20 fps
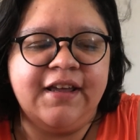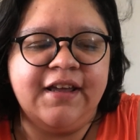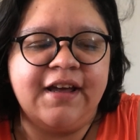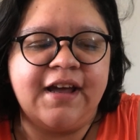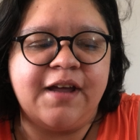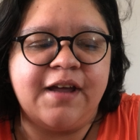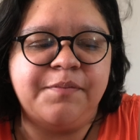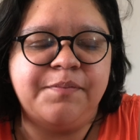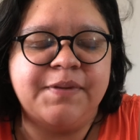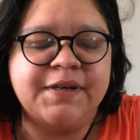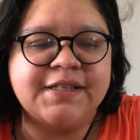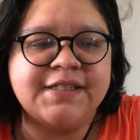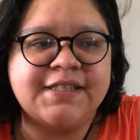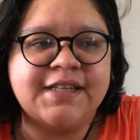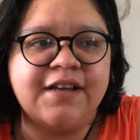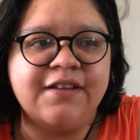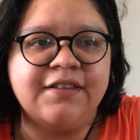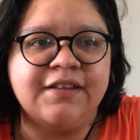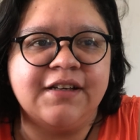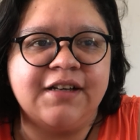I picked
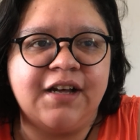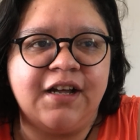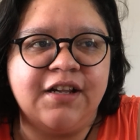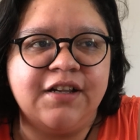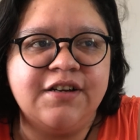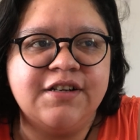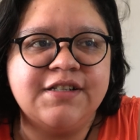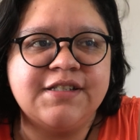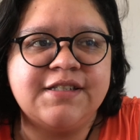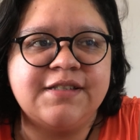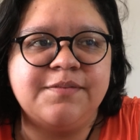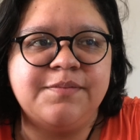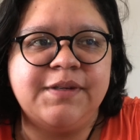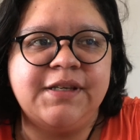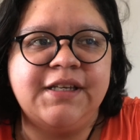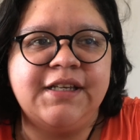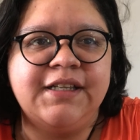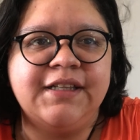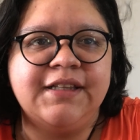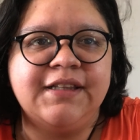out the colors to
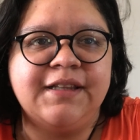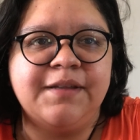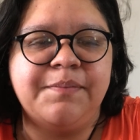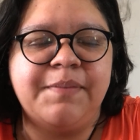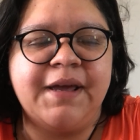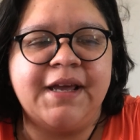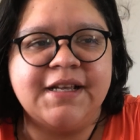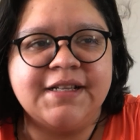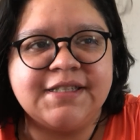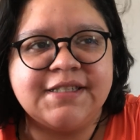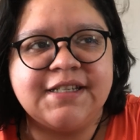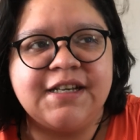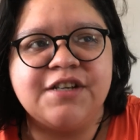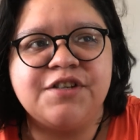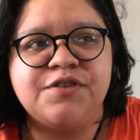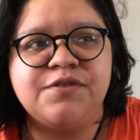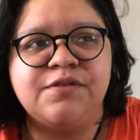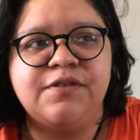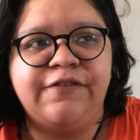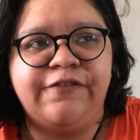be the
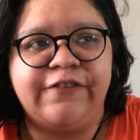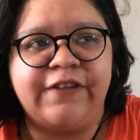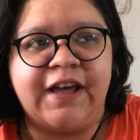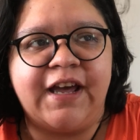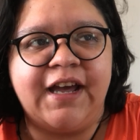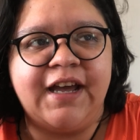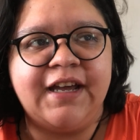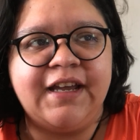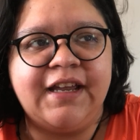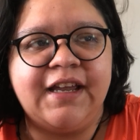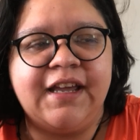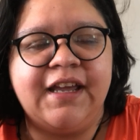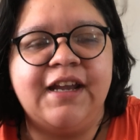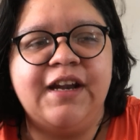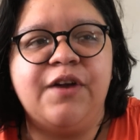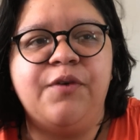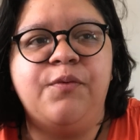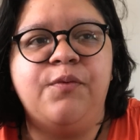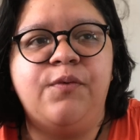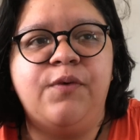pansexual flag, and I
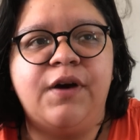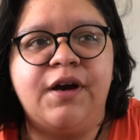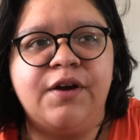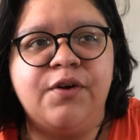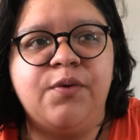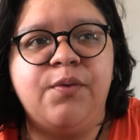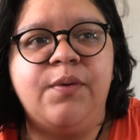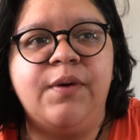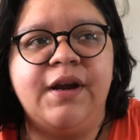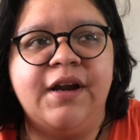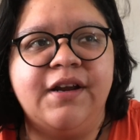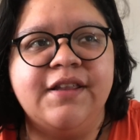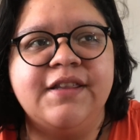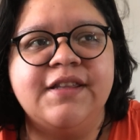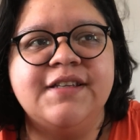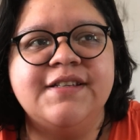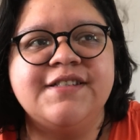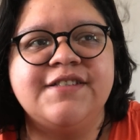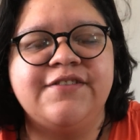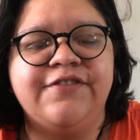want to wear
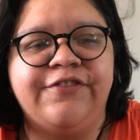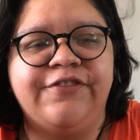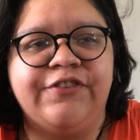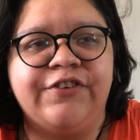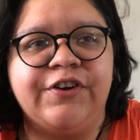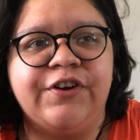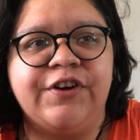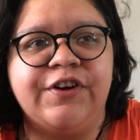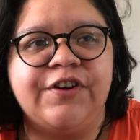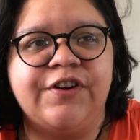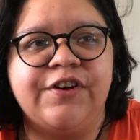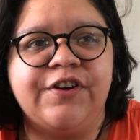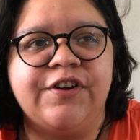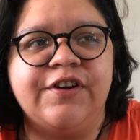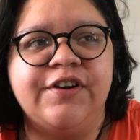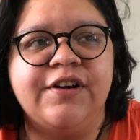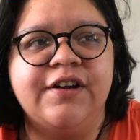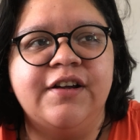this for